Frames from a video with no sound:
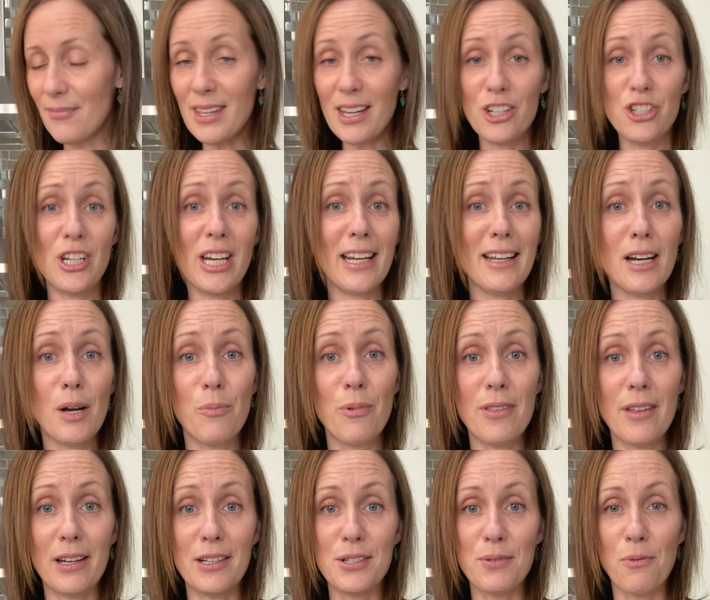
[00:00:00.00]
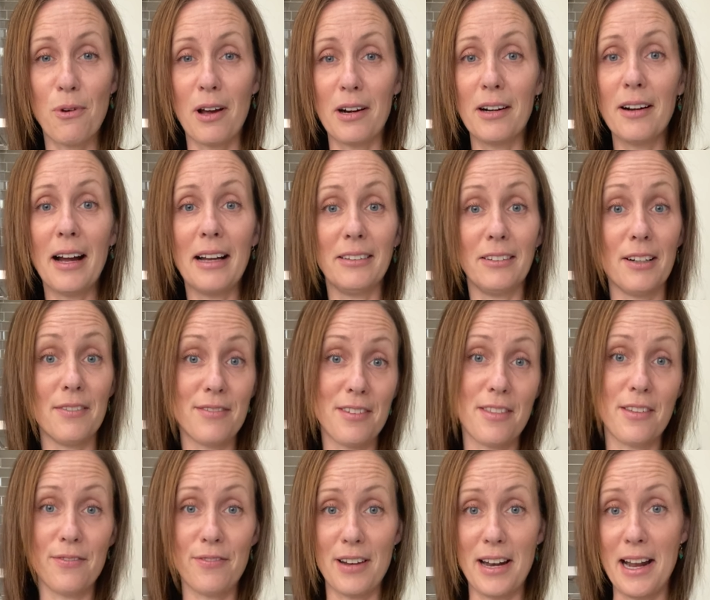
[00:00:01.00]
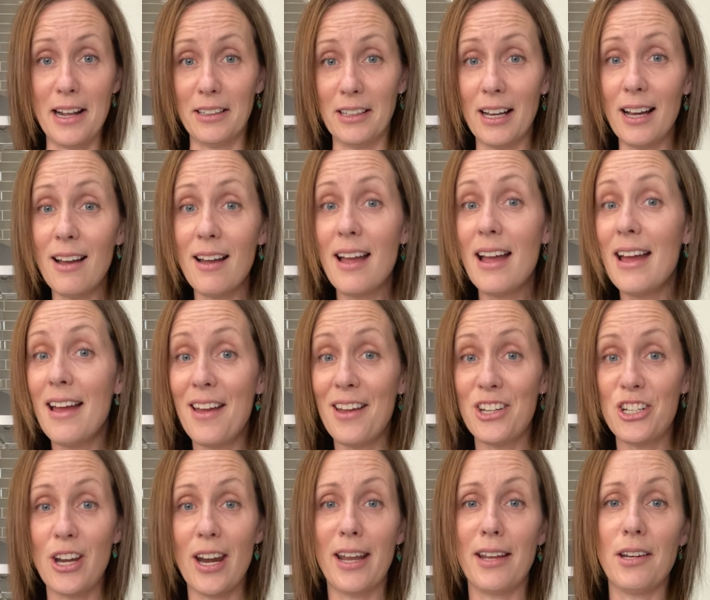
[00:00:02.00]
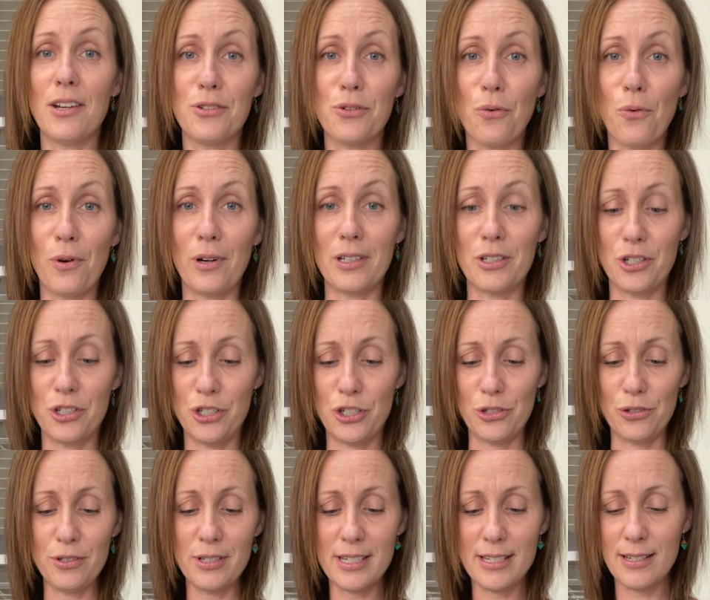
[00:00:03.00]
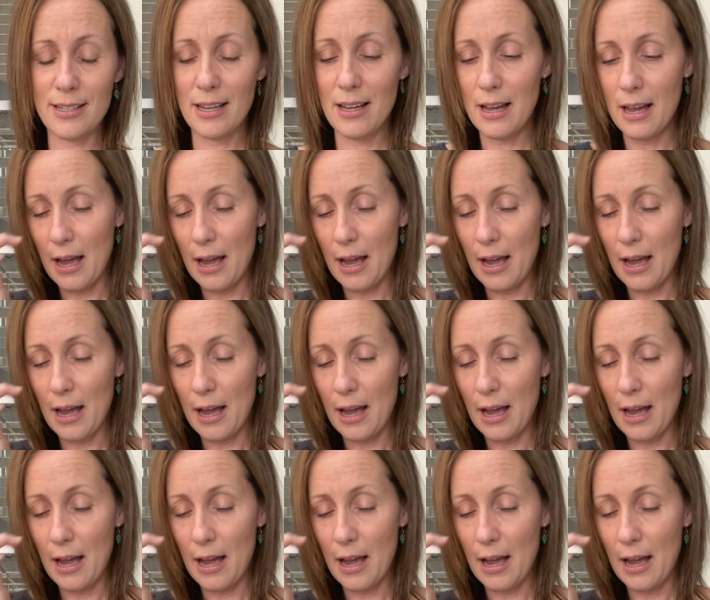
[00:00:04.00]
shaken up with ice water. I loved the vanilla, shaken into orange juice.